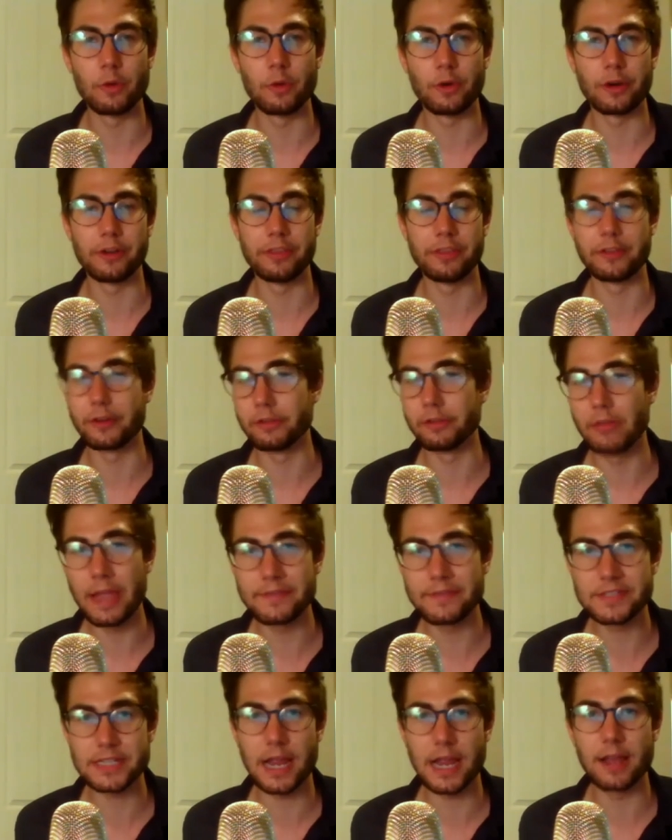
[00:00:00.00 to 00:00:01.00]
their
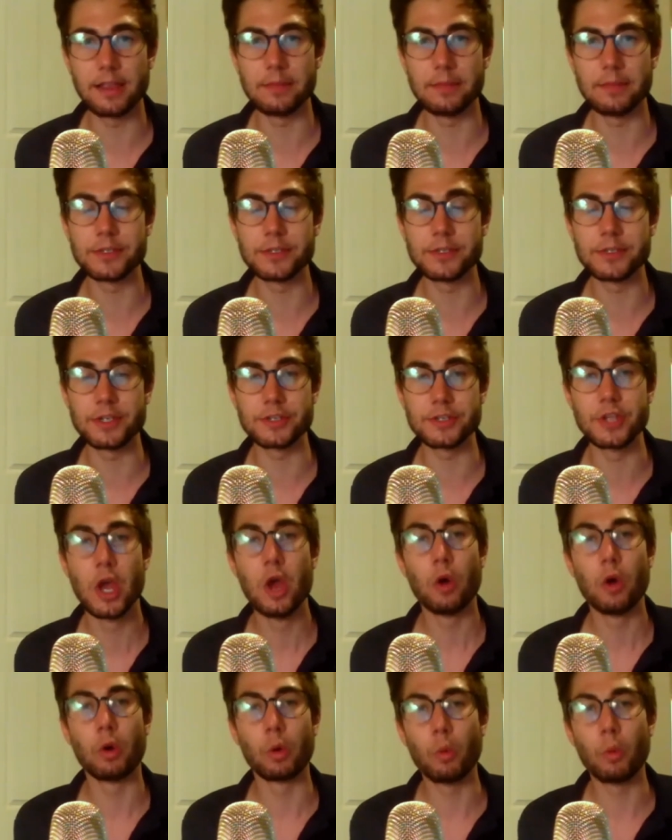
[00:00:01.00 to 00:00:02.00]
lifestyle images,
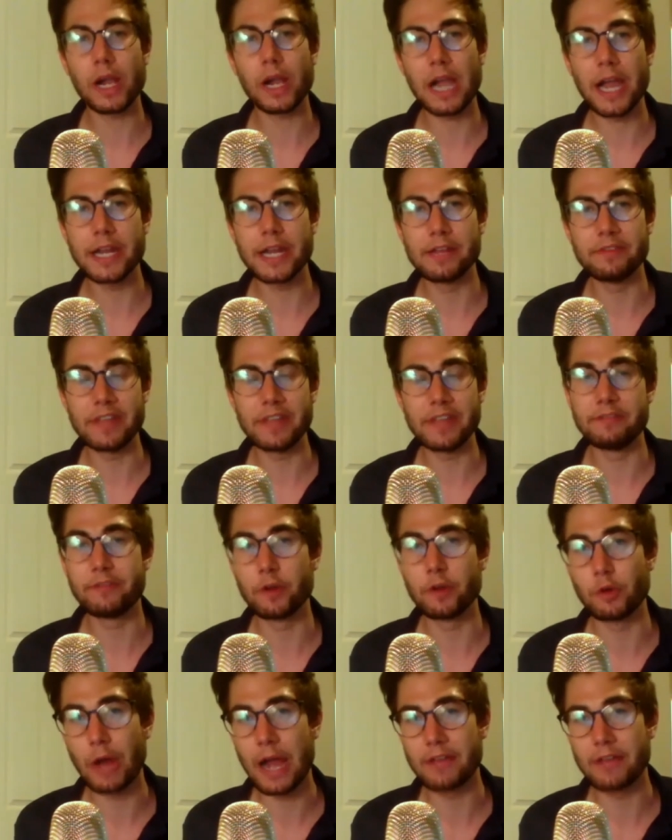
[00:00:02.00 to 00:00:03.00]
or what kind of
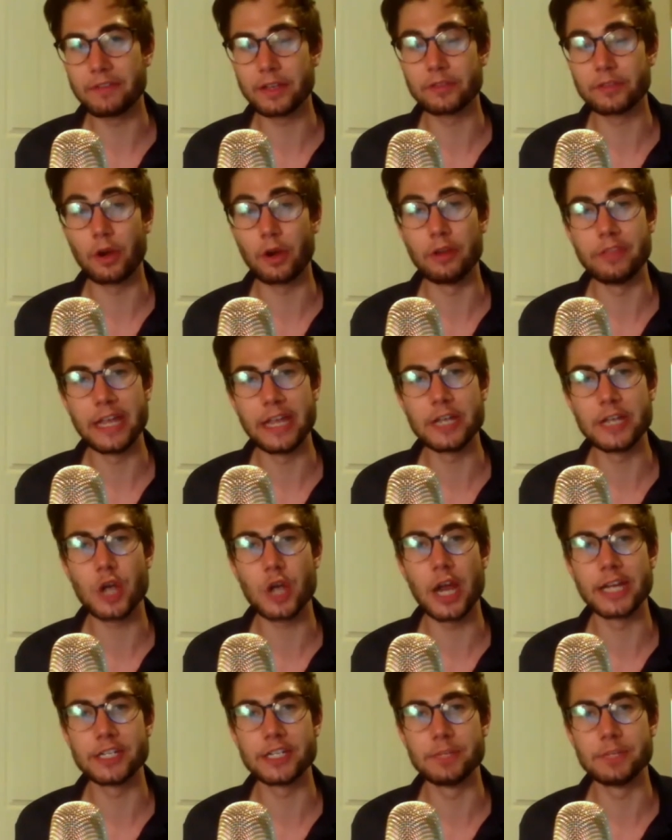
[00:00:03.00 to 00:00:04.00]
infographics are they
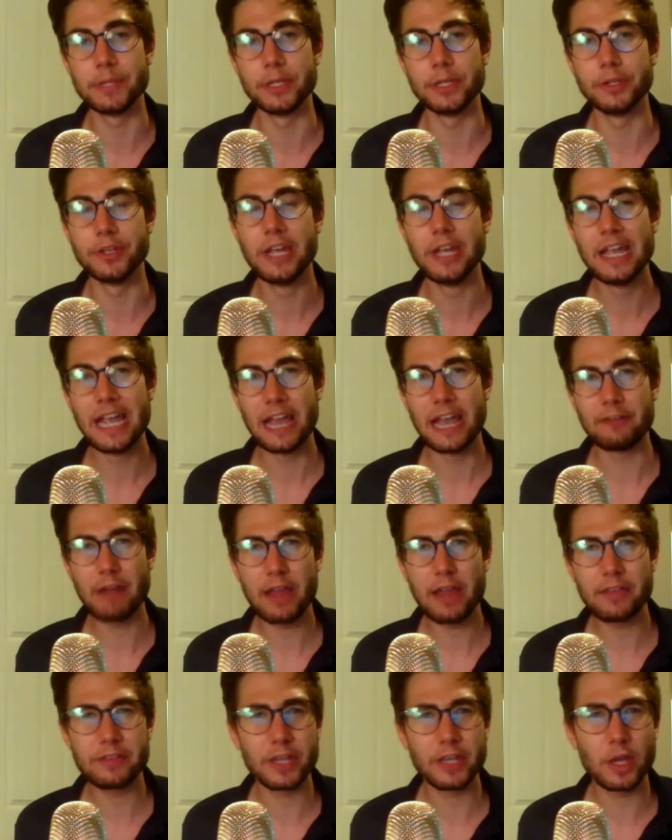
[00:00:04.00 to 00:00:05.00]
trying to build. And
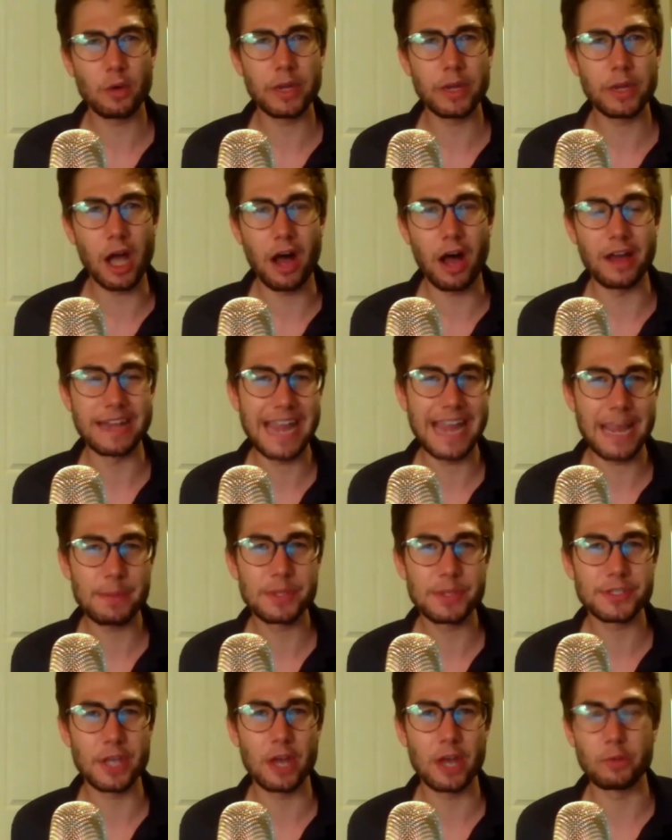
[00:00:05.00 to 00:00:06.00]
rather than going on
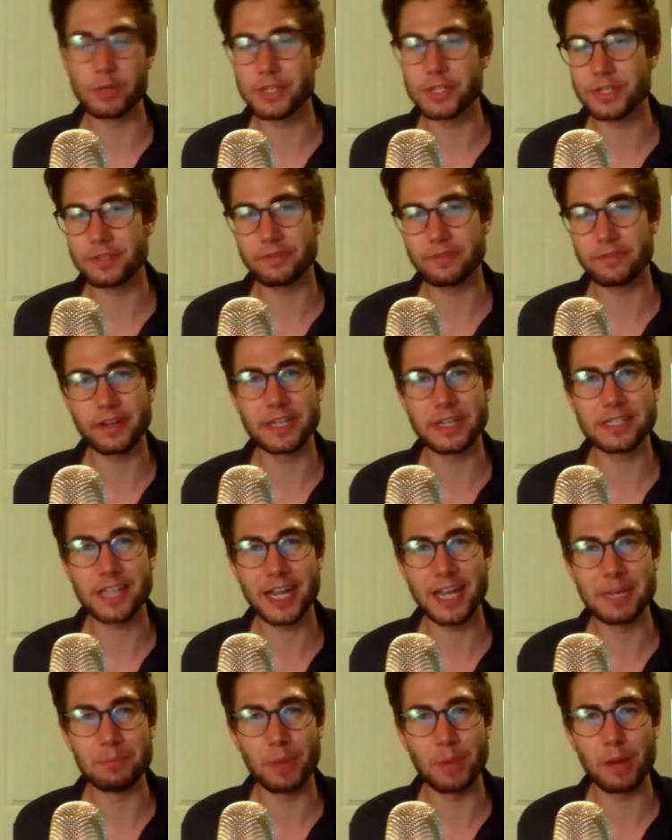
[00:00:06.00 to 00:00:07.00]
Amazon, which is a very
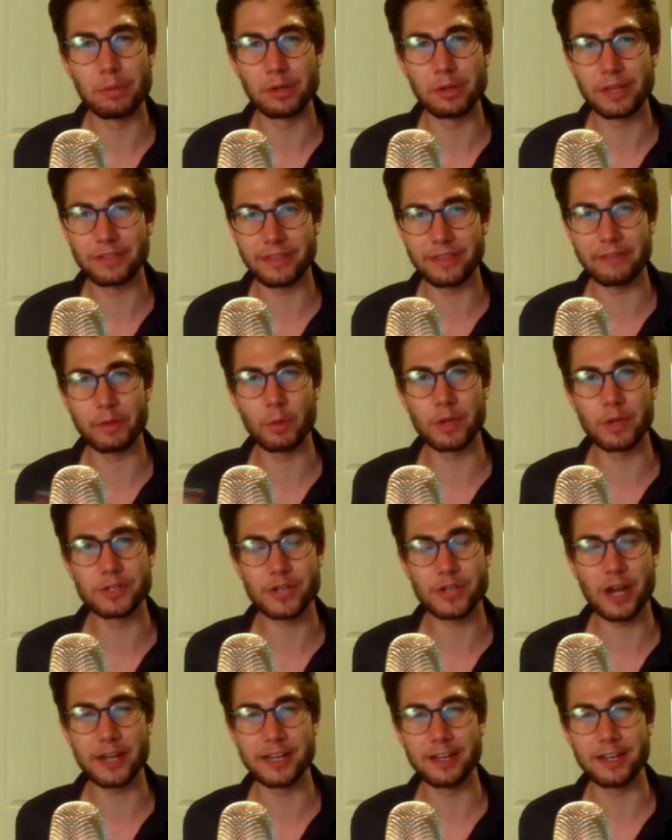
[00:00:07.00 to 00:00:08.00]
tight bubble because everyone
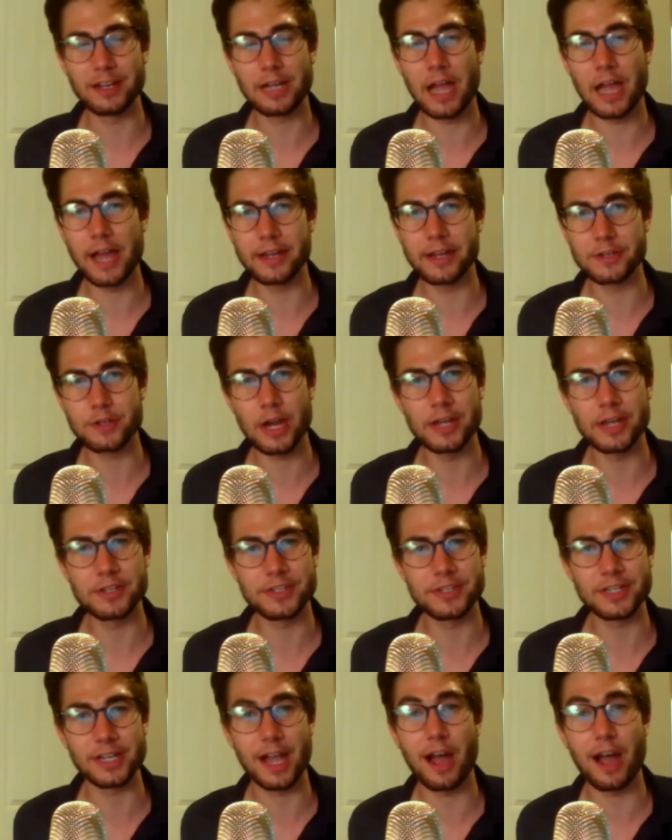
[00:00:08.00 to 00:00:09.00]
tries
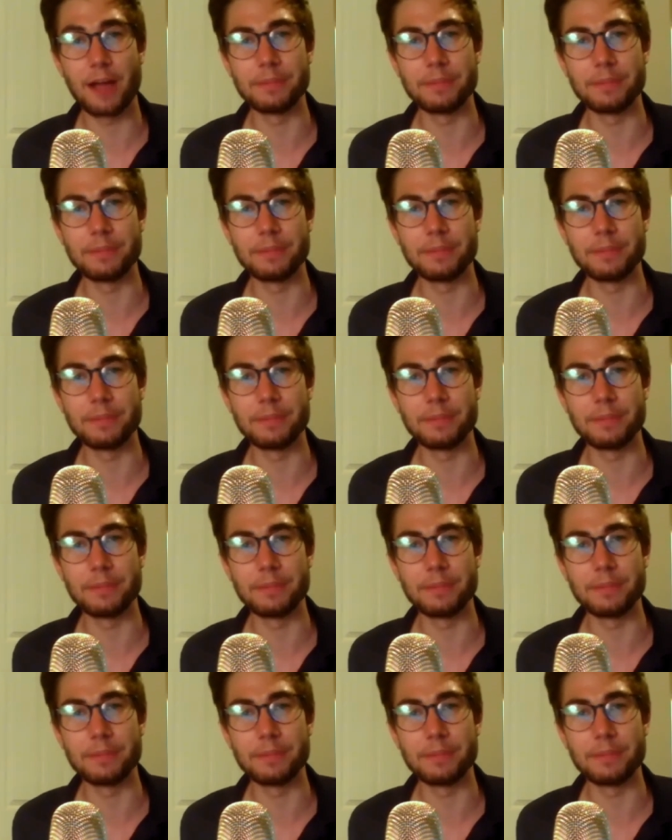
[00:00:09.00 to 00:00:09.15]
to copy